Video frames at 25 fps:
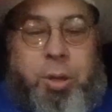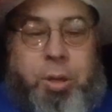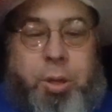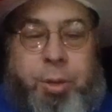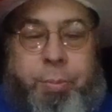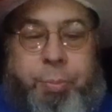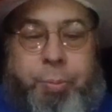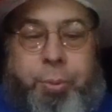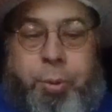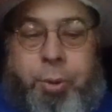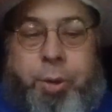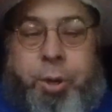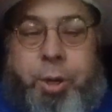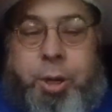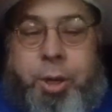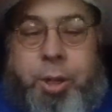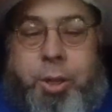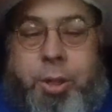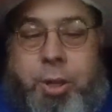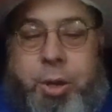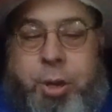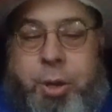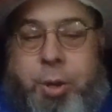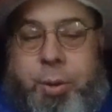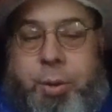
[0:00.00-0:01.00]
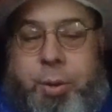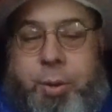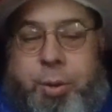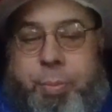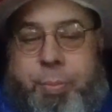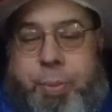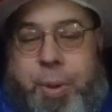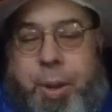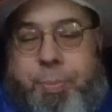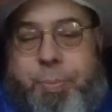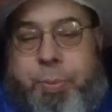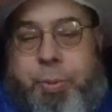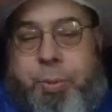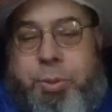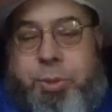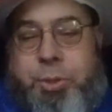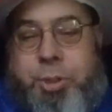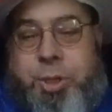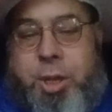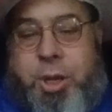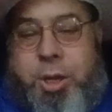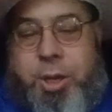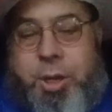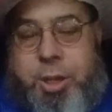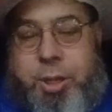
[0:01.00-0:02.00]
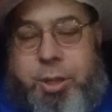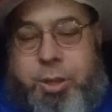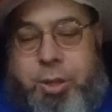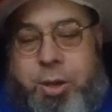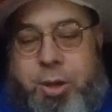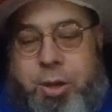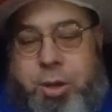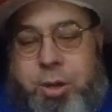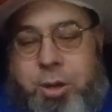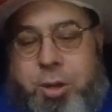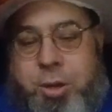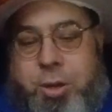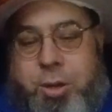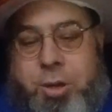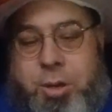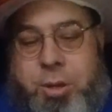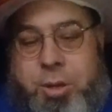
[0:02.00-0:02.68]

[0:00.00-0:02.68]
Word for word: and put it in there. I push that in there,